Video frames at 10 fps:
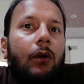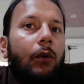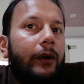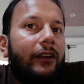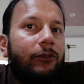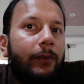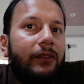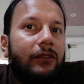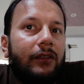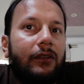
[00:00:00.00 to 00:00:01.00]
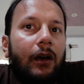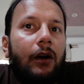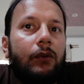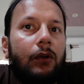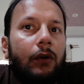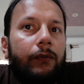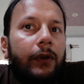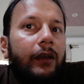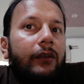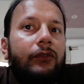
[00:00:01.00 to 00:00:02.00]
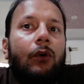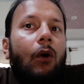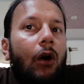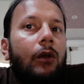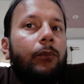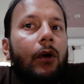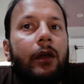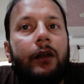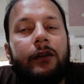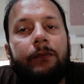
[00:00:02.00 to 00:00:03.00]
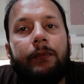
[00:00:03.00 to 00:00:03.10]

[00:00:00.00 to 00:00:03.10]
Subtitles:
court expenses out of his own pocket,